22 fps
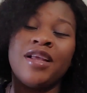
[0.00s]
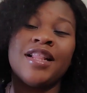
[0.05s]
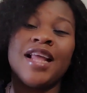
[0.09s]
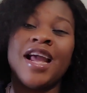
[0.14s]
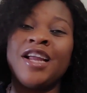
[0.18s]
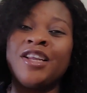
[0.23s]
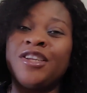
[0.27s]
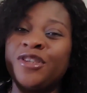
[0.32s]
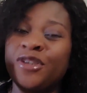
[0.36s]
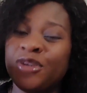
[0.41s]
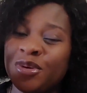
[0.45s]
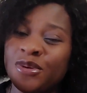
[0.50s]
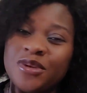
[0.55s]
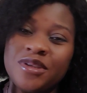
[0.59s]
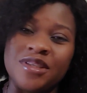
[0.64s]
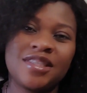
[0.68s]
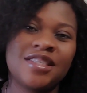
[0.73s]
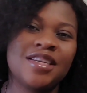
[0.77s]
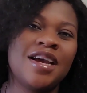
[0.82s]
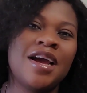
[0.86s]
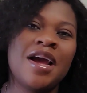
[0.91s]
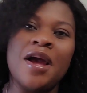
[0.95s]
I
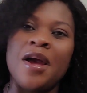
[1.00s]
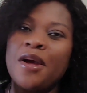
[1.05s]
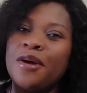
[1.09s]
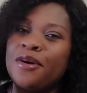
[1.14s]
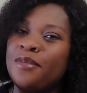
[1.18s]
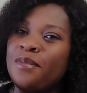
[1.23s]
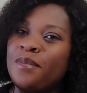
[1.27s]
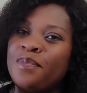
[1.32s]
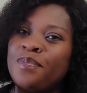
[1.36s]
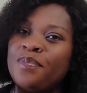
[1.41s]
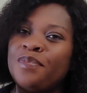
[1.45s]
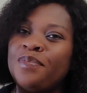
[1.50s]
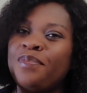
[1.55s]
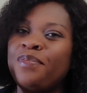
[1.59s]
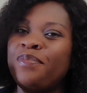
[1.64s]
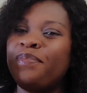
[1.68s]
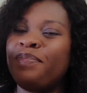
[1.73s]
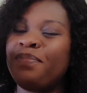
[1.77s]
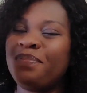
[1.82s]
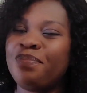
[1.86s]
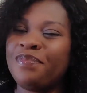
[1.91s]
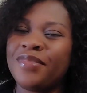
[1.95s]
chose
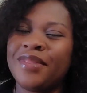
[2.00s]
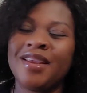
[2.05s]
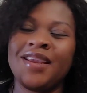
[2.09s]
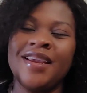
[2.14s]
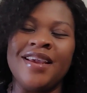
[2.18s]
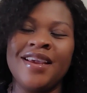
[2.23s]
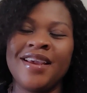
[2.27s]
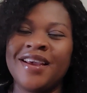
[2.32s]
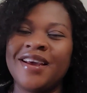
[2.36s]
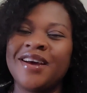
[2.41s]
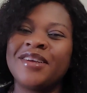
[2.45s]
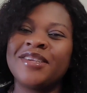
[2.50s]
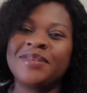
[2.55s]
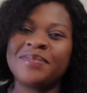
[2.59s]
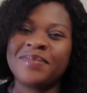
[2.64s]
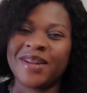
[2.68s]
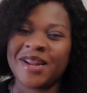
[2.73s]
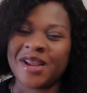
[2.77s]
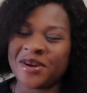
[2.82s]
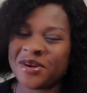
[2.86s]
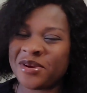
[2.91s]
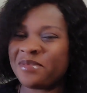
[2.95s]
the
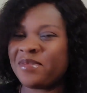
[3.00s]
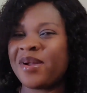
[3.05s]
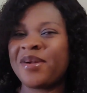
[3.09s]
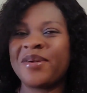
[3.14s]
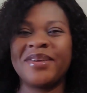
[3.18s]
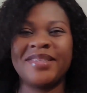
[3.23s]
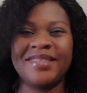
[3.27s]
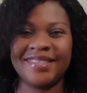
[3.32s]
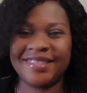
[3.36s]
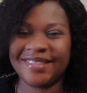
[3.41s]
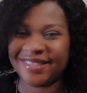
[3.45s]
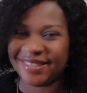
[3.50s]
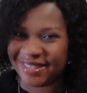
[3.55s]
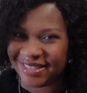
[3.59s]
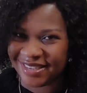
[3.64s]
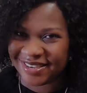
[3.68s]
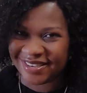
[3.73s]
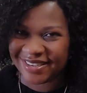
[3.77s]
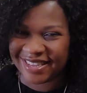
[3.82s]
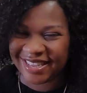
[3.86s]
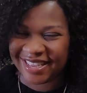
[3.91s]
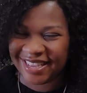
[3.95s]
husband I got married to
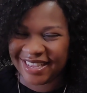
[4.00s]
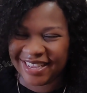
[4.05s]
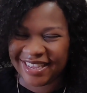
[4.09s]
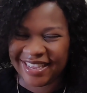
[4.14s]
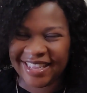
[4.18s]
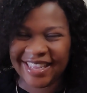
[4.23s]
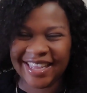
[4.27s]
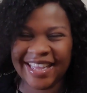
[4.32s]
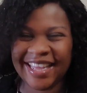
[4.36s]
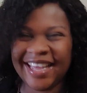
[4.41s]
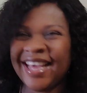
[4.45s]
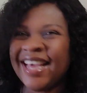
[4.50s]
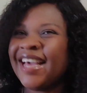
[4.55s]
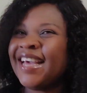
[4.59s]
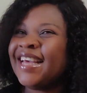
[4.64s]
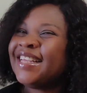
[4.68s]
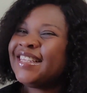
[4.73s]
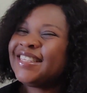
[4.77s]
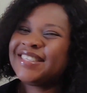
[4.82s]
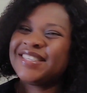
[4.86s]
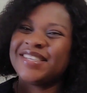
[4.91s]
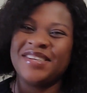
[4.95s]
today, okay?
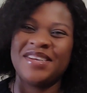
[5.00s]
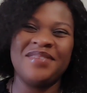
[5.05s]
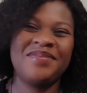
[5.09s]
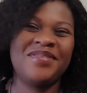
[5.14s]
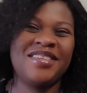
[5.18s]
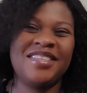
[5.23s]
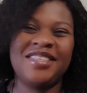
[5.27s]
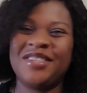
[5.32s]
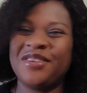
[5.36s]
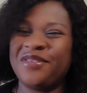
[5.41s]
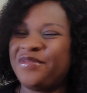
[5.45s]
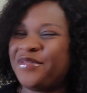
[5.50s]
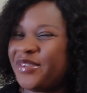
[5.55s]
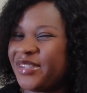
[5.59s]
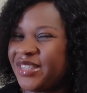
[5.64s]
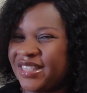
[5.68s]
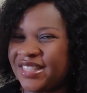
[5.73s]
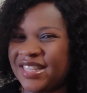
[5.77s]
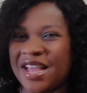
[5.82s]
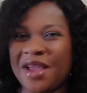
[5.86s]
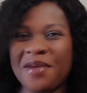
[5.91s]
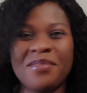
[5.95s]
So if this is your
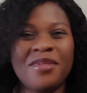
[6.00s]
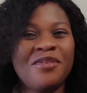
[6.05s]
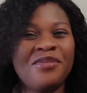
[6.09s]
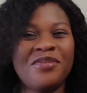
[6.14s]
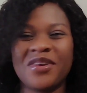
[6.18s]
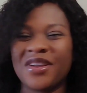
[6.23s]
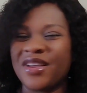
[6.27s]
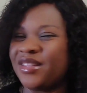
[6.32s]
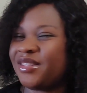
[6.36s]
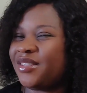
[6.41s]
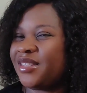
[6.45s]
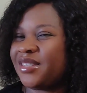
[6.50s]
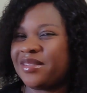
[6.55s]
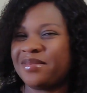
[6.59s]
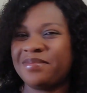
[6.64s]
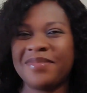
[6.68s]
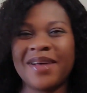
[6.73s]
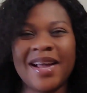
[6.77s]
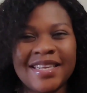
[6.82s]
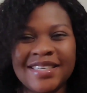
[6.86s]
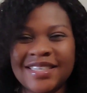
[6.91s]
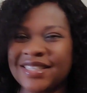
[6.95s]
first time, don't forget to
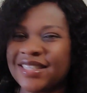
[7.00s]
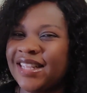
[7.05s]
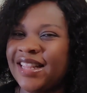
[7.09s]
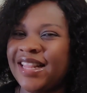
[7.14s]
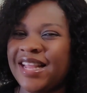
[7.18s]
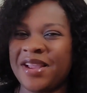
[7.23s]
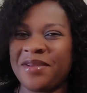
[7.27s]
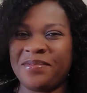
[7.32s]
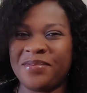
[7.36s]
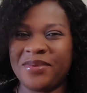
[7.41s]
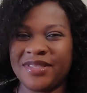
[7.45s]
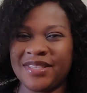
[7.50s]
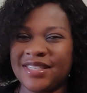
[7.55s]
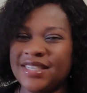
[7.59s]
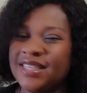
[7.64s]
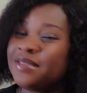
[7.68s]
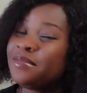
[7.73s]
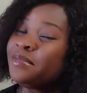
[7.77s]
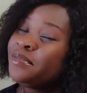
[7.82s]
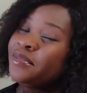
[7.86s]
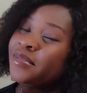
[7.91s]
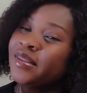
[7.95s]
smash the like
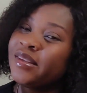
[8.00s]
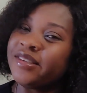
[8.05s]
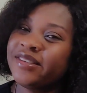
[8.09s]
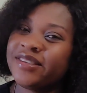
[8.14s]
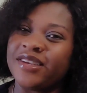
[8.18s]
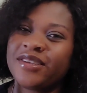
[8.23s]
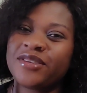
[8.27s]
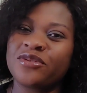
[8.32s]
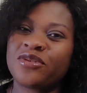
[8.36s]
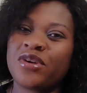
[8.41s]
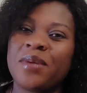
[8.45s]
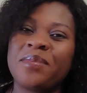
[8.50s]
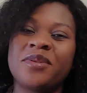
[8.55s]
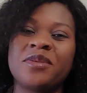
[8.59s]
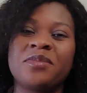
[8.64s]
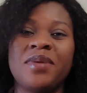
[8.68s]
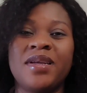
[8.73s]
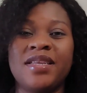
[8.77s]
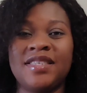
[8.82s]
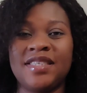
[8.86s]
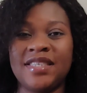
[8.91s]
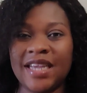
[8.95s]
button, subscribe to
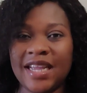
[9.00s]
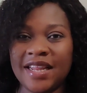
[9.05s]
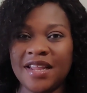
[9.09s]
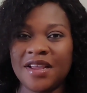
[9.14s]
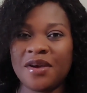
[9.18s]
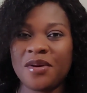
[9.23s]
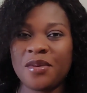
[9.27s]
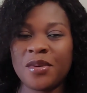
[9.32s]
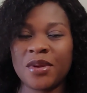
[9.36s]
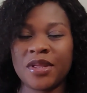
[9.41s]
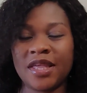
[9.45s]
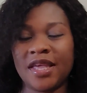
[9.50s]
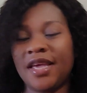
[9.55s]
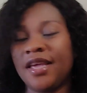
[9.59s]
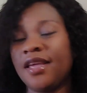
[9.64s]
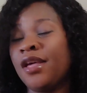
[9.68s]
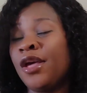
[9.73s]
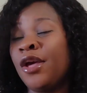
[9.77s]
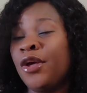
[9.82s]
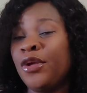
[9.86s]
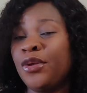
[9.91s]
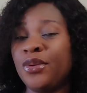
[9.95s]
my channel,
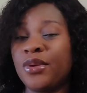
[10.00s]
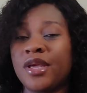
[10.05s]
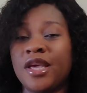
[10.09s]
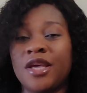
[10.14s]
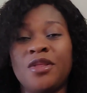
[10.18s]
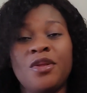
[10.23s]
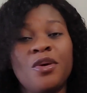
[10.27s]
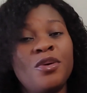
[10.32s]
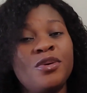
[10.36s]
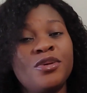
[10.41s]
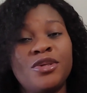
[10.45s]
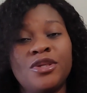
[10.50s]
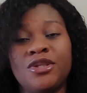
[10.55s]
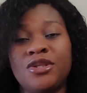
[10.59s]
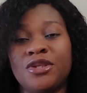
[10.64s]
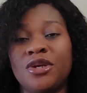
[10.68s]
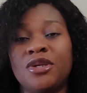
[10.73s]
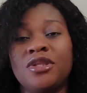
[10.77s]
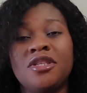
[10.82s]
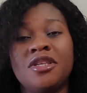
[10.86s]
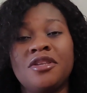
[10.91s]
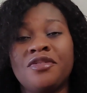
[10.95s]
okay? You can also
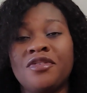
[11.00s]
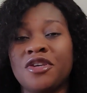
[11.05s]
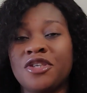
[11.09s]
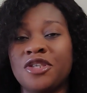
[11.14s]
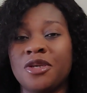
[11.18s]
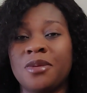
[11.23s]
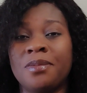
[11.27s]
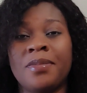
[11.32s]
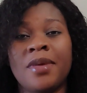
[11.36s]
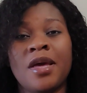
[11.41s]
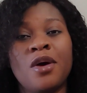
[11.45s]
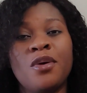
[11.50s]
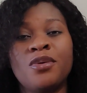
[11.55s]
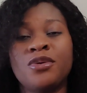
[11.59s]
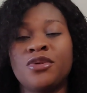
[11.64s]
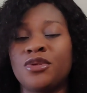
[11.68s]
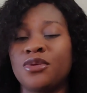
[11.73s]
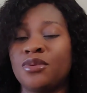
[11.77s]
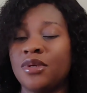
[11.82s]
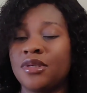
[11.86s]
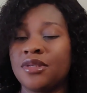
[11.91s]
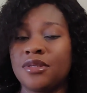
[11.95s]
turn the notification bell on
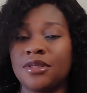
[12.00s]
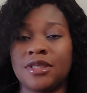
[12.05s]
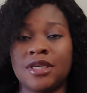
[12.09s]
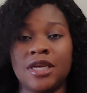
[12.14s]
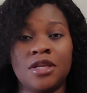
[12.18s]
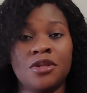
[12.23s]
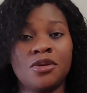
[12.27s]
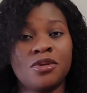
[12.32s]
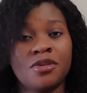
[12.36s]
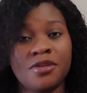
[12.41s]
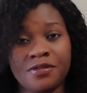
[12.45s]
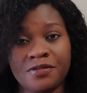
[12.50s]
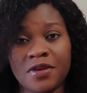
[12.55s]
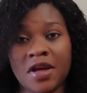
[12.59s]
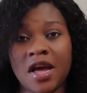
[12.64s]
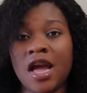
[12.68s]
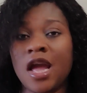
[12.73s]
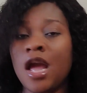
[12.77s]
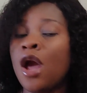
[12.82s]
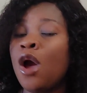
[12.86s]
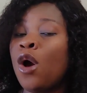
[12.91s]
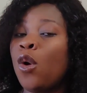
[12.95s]
so as to get
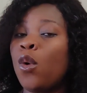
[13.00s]
notified